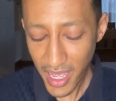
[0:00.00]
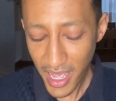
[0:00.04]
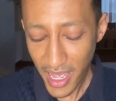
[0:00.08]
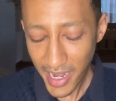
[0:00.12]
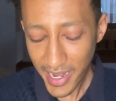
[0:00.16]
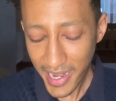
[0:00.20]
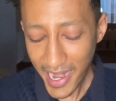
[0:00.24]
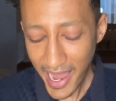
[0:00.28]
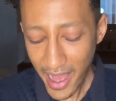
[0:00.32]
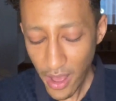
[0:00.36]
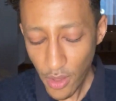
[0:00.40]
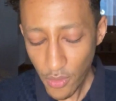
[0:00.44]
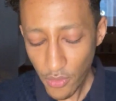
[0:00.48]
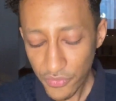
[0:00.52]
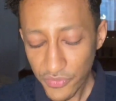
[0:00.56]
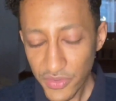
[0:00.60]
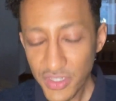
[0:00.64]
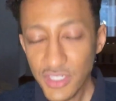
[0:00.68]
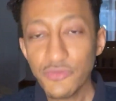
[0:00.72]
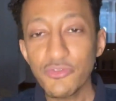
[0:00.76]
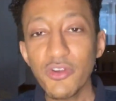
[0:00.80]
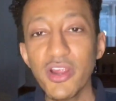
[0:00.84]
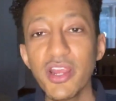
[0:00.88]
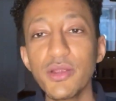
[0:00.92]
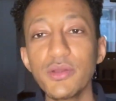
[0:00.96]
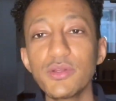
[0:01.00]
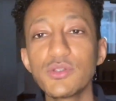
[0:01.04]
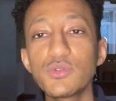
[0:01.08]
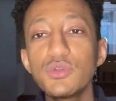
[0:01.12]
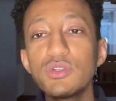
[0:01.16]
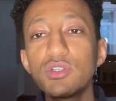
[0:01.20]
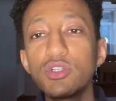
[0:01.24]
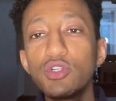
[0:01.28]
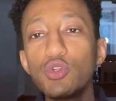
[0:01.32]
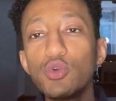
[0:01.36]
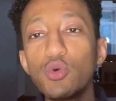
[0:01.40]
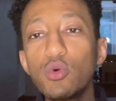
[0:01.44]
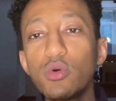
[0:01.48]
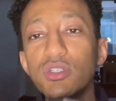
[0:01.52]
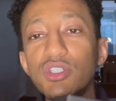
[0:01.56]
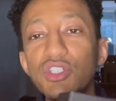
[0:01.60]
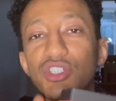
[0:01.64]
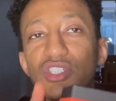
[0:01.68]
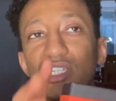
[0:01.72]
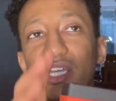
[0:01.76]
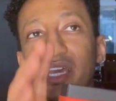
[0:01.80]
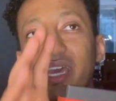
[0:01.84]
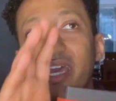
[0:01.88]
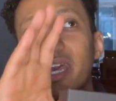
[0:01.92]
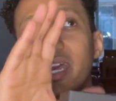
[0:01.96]
Now, this fragrance was
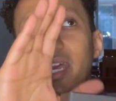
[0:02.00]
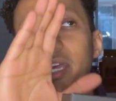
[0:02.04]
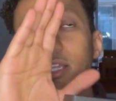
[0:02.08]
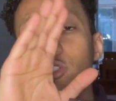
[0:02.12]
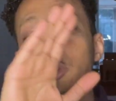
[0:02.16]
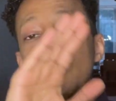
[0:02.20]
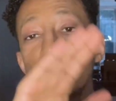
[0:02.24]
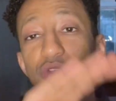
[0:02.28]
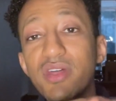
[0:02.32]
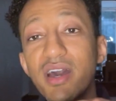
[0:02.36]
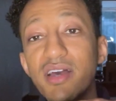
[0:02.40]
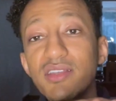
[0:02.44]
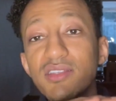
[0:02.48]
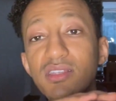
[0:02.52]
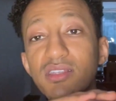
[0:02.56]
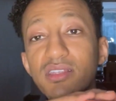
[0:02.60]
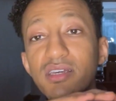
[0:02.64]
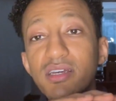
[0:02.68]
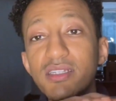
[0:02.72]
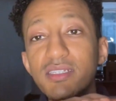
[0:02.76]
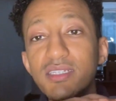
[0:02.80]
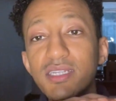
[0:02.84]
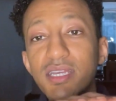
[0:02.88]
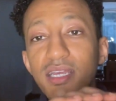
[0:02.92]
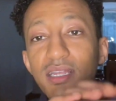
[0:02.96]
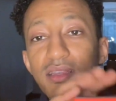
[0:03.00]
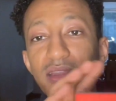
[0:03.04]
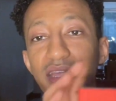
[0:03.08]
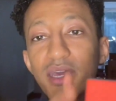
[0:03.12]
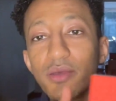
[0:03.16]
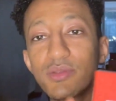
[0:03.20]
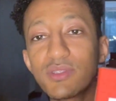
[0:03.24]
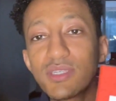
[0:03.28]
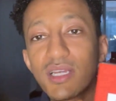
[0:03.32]
launched in 2013. It's a